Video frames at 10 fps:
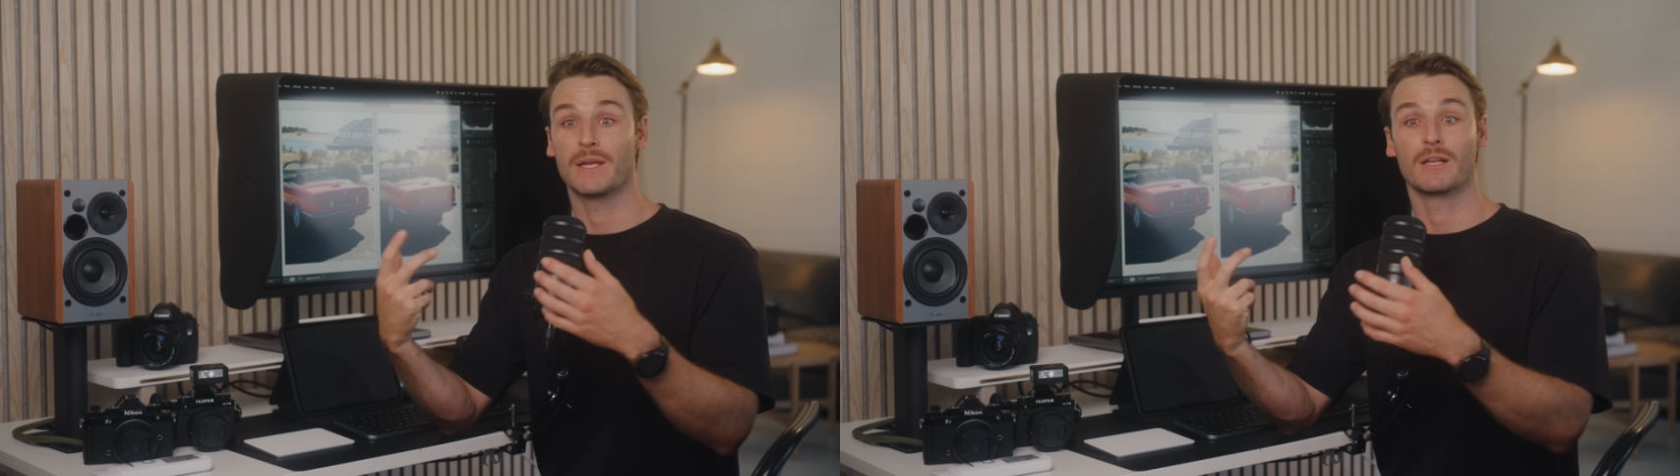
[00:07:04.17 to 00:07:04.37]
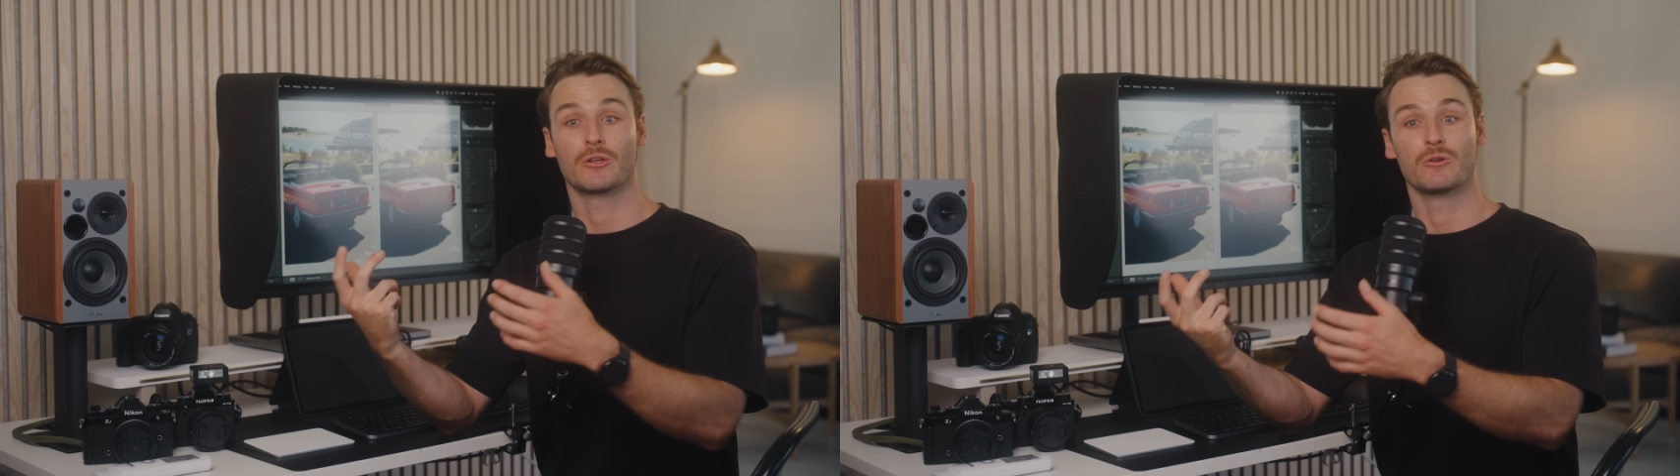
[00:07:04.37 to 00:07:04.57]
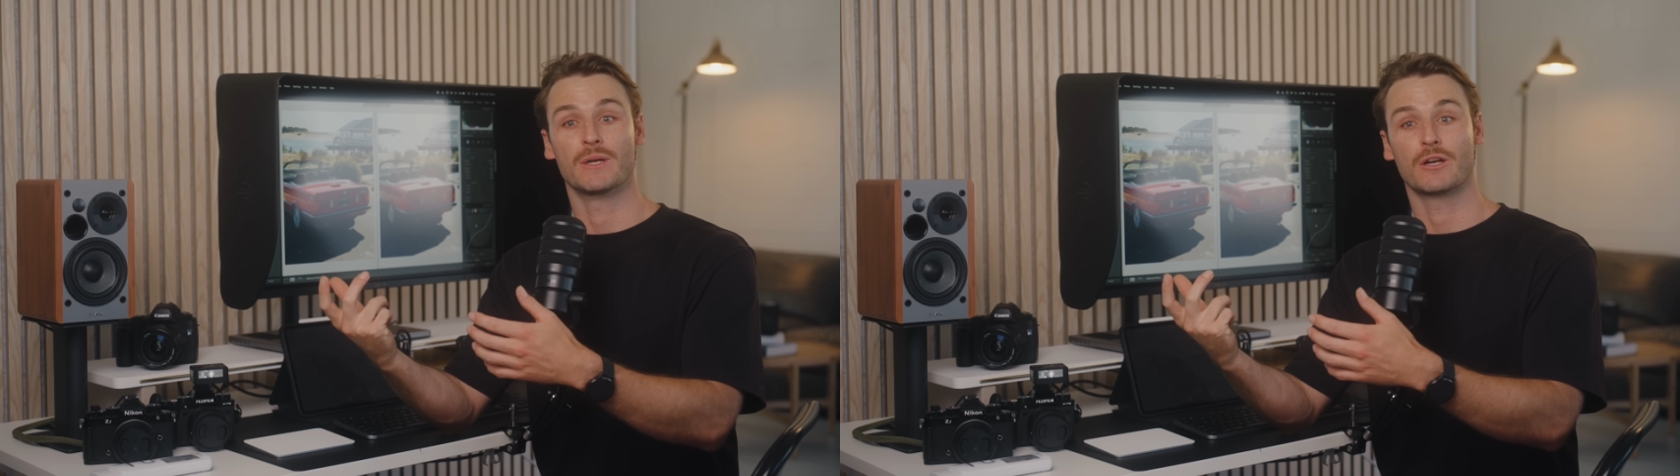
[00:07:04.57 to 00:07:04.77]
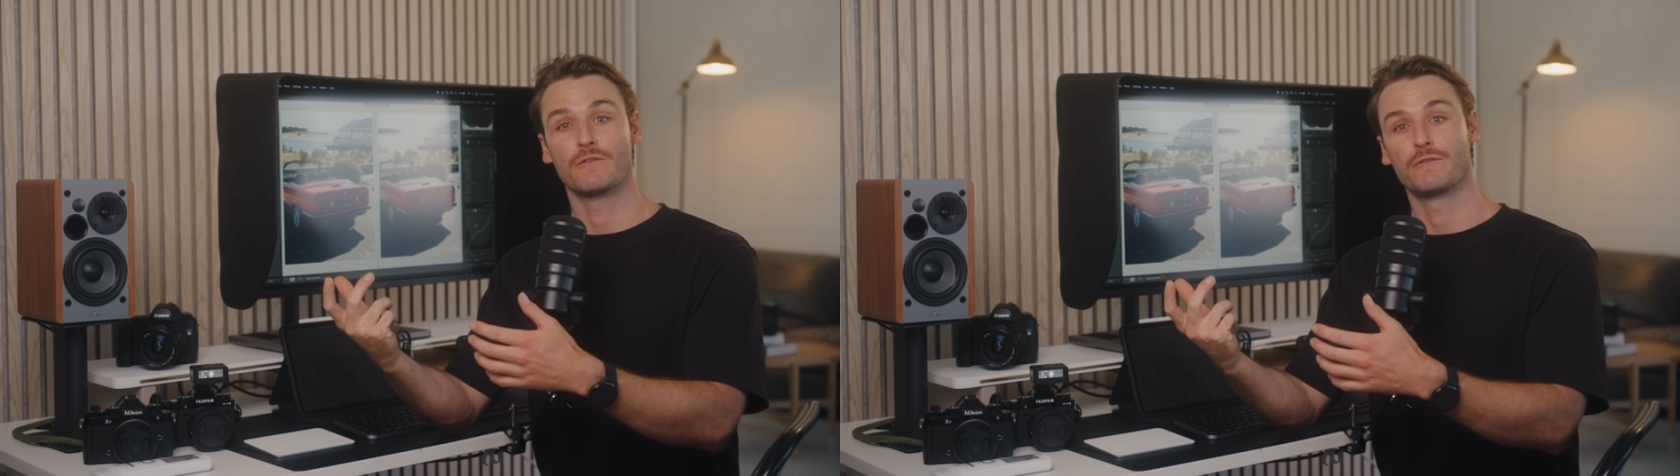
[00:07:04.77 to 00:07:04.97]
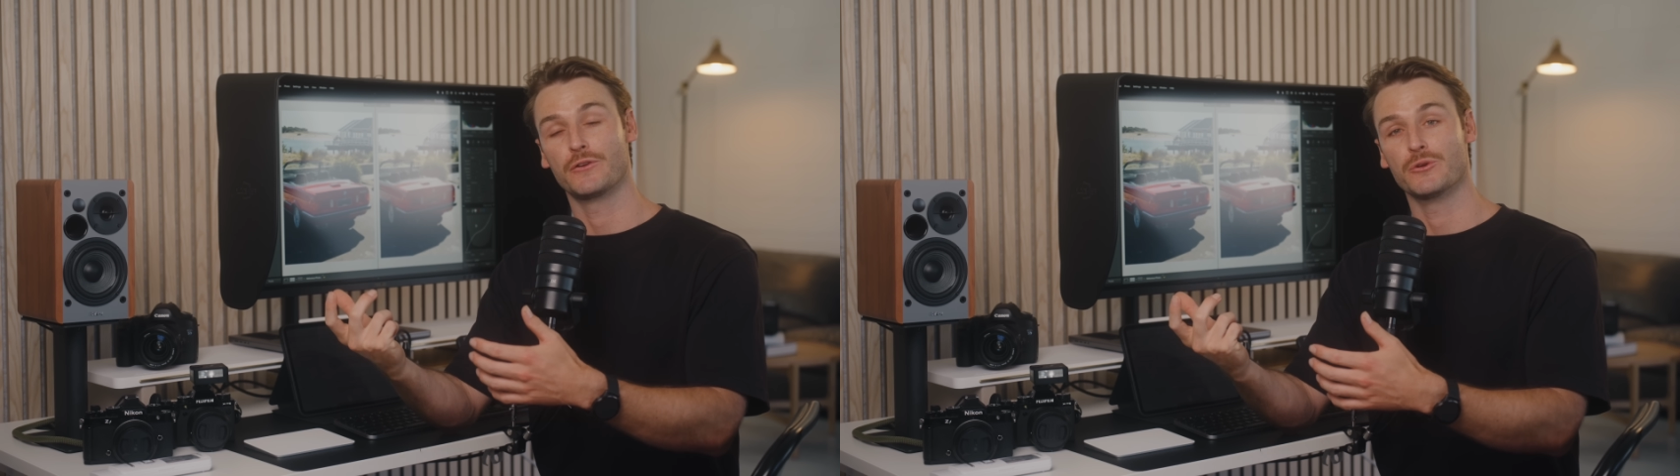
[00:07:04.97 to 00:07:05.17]
be a little bit
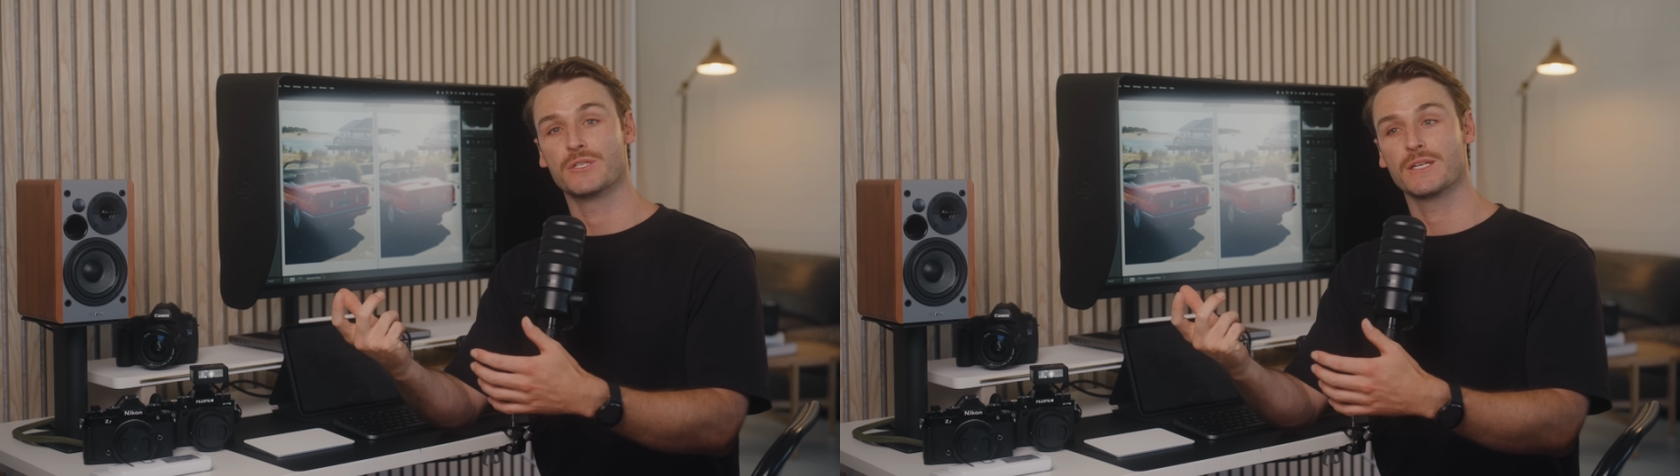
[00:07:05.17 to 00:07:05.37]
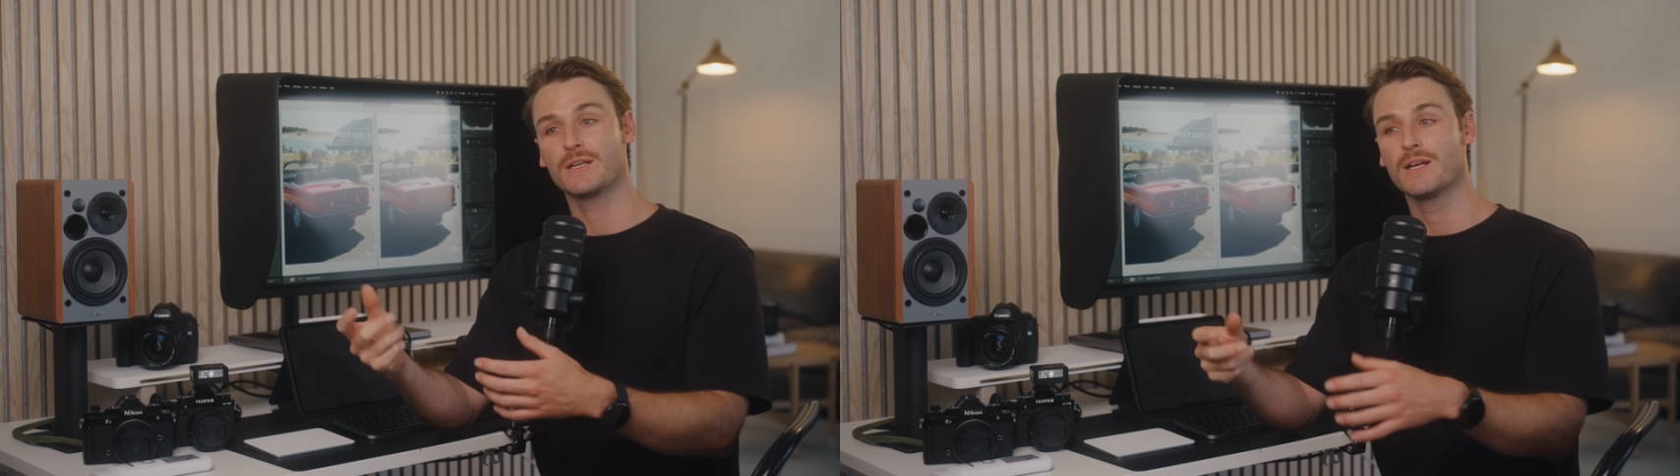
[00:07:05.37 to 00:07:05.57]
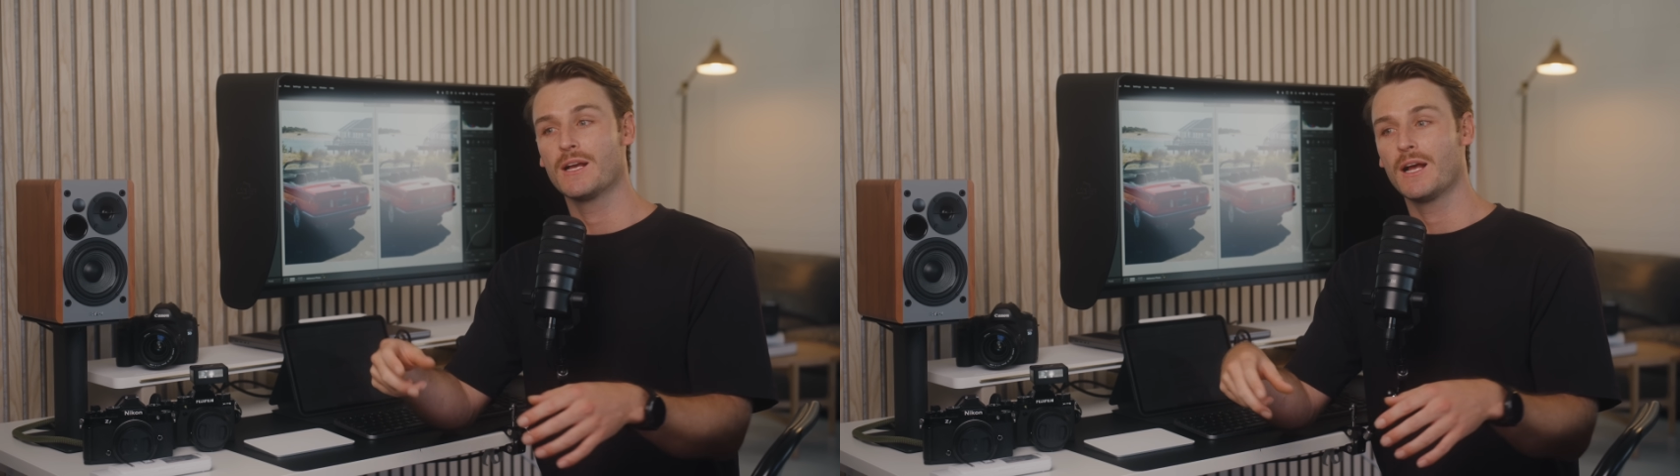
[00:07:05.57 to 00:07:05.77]
confusing.